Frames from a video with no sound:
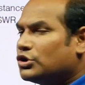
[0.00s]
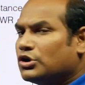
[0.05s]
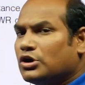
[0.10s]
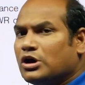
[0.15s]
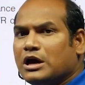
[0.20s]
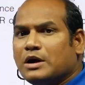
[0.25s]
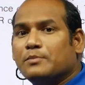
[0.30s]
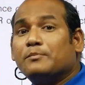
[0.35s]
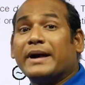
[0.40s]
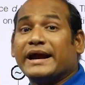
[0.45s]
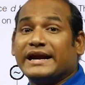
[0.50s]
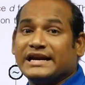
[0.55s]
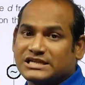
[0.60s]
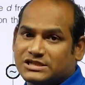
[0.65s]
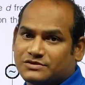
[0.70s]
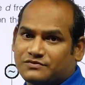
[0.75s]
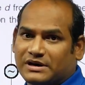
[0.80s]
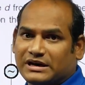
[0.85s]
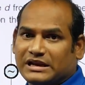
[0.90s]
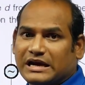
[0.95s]
to
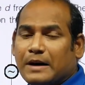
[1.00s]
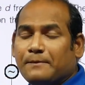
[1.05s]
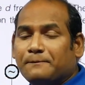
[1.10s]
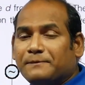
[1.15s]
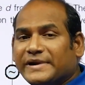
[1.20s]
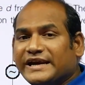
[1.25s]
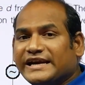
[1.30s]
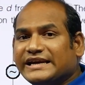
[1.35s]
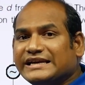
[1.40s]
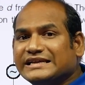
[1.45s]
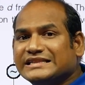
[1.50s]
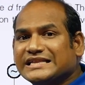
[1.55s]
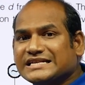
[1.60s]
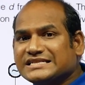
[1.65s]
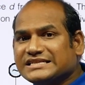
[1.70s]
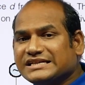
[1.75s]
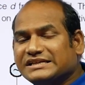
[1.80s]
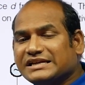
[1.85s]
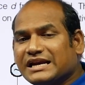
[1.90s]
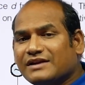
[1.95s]
minus 1. Completely the
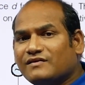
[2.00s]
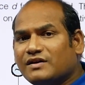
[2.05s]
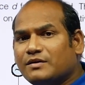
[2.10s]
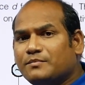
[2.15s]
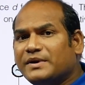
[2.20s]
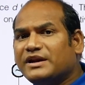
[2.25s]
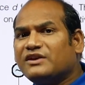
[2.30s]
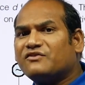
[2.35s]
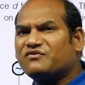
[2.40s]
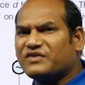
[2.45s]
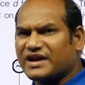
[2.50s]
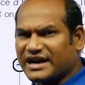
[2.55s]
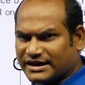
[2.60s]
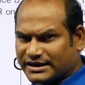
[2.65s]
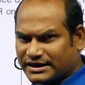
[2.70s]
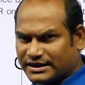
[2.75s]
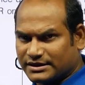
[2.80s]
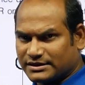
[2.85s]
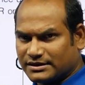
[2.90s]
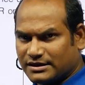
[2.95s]
signal will be
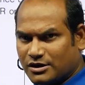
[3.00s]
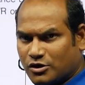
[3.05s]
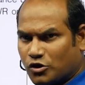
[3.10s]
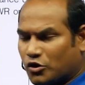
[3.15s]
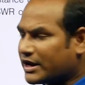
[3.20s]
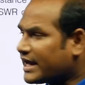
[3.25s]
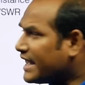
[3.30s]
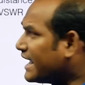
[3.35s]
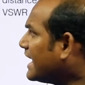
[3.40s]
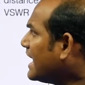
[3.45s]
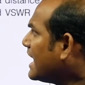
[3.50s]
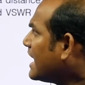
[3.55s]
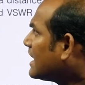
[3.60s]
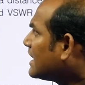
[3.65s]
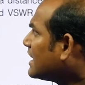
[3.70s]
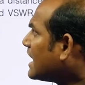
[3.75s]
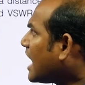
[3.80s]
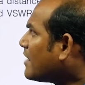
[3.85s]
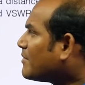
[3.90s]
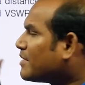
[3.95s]
reflected. Okay,
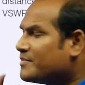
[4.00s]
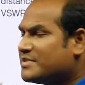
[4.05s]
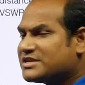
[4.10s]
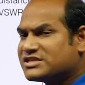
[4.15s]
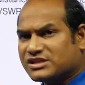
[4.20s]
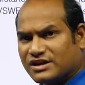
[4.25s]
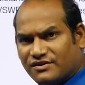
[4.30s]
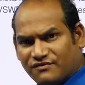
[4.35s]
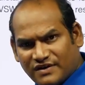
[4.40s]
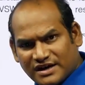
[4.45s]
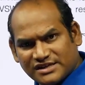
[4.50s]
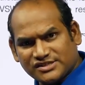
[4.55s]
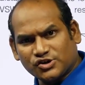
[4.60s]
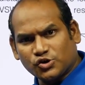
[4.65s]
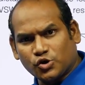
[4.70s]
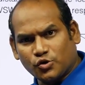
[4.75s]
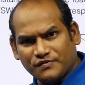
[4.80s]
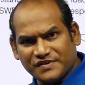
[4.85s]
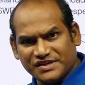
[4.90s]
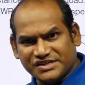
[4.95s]
gamma means
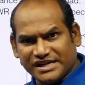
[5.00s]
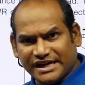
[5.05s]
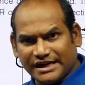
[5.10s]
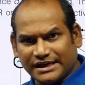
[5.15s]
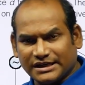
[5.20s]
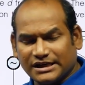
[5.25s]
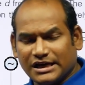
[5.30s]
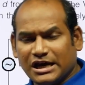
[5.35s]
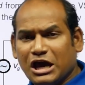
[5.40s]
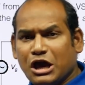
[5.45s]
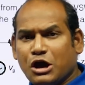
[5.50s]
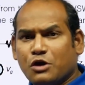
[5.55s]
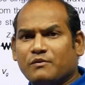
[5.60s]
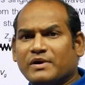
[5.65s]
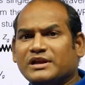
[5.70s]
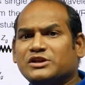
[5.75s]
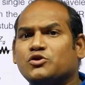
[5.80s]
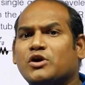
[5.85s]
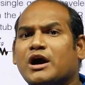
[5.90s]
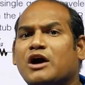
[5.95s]
reflection coefficient.
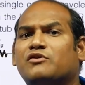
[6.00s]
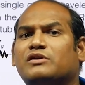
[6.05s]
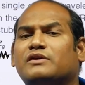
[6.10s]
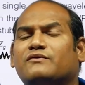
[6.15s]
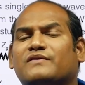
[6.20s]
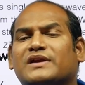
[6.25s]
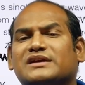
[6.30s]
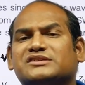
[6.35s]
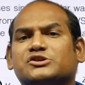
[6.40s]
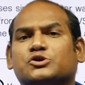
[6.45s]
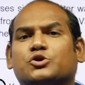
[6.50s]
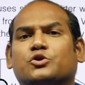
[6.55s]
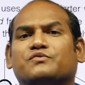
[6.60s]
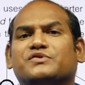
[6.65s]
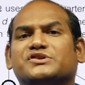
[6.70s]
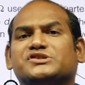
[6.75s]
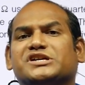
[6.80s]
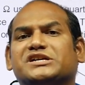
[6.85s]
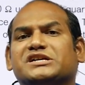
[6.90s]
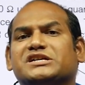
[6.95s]
When you have reflection
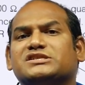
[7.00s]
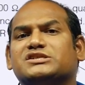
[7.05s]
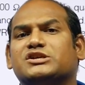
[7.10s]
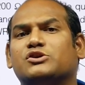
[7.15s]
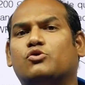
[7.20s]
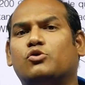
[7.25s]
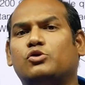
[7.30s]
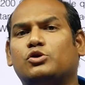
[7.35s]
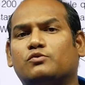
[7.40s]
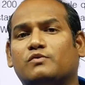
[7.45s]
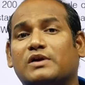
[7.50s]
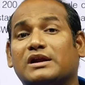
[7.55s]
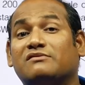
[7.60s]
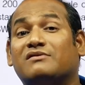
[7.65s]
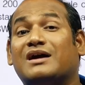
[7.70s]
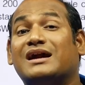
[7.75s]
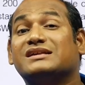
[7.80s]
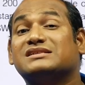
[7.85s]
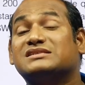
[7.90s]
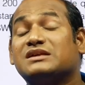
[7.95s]
coefficient is equal to 1,
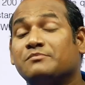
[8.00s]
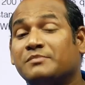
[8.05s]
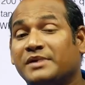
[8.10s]
what is the